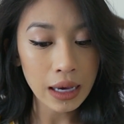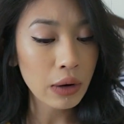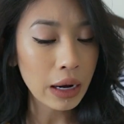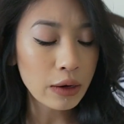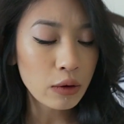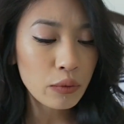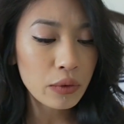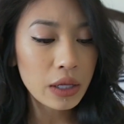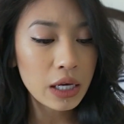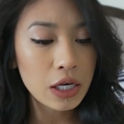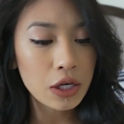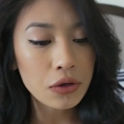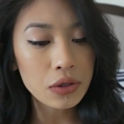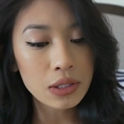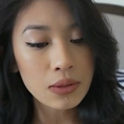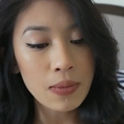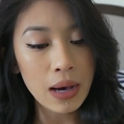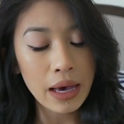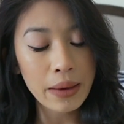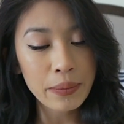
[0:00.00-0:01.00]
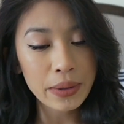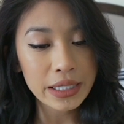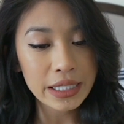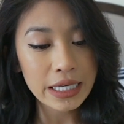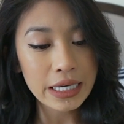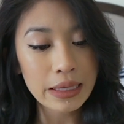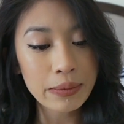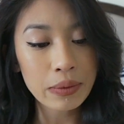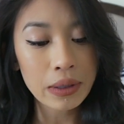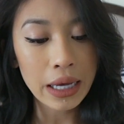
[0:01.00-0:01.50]
I don't really use my
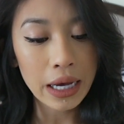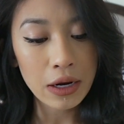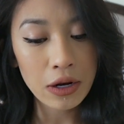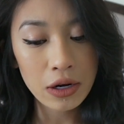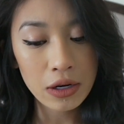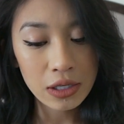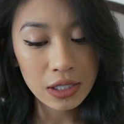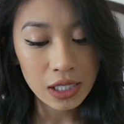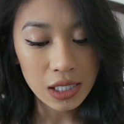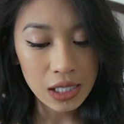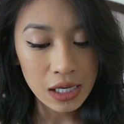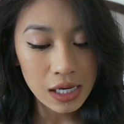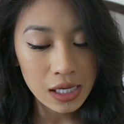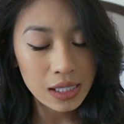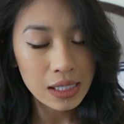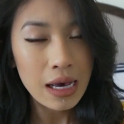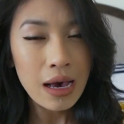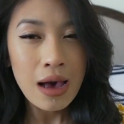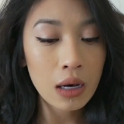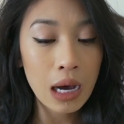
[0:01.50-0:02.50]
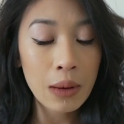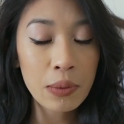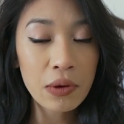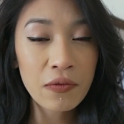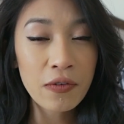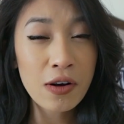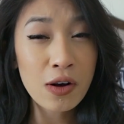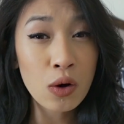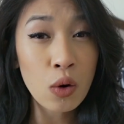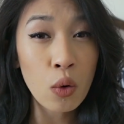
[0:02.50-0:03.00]
petite planner just because I
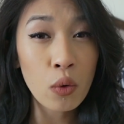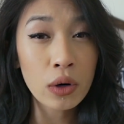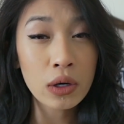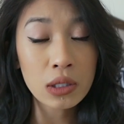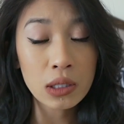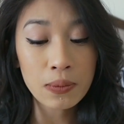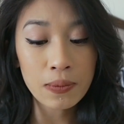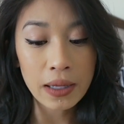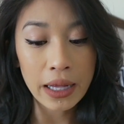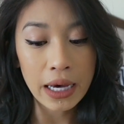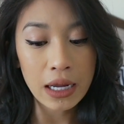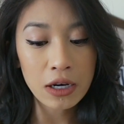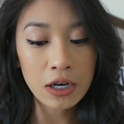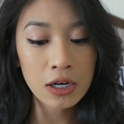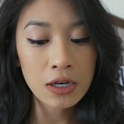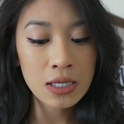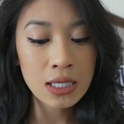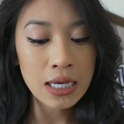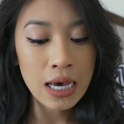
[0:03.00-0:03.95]
prefer coiled planners,